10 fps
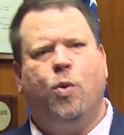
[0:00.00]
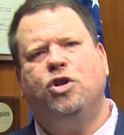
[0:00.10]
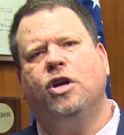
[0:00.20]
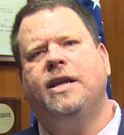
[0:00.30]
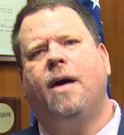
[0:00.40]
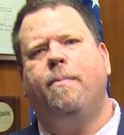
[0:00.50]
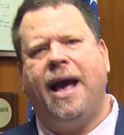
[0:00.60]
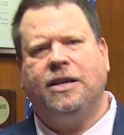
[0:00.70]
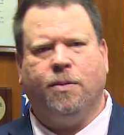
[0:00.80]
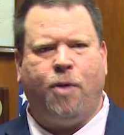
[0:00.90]
We took down
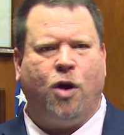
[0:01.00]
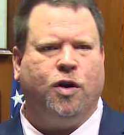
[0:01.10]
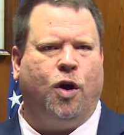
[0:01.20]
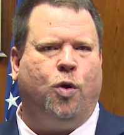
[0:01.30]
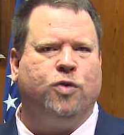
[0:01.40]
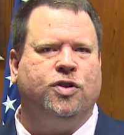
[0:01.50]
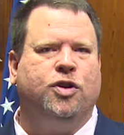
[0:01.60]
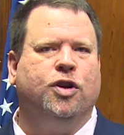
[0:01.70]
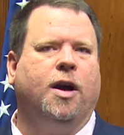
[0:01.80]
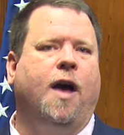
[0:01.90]
basketball goals and
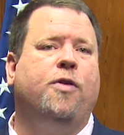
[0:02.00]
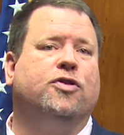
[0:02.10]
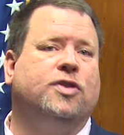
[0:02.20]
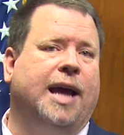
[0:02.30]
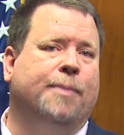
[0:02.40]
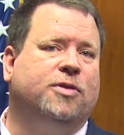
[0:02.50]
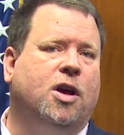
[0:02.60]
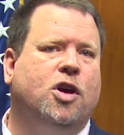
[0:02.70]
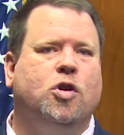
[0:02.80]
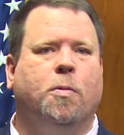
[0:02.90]
took other steps
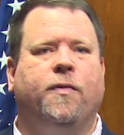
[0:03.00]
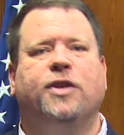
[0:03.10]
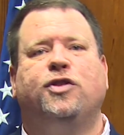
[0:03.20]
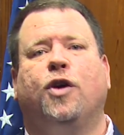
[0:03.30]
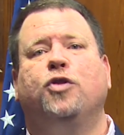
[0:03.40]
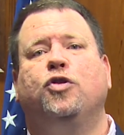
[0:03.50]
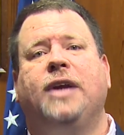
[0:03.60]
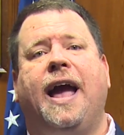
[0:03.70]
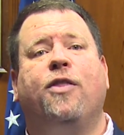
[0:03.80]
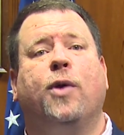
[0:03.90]
to prevent social
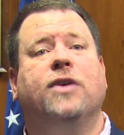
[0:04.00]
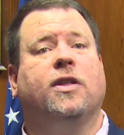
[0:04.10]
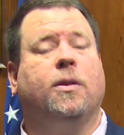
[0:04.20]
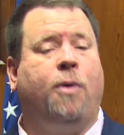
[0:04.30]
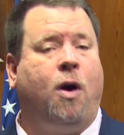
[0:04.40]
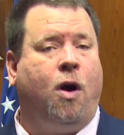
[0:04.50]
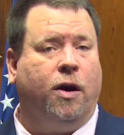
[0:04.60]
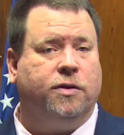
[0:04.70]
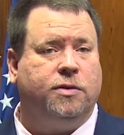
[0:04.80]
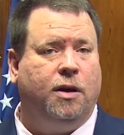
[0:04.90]
gatherings at the
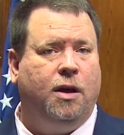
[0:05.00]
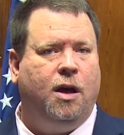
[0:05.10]
parks.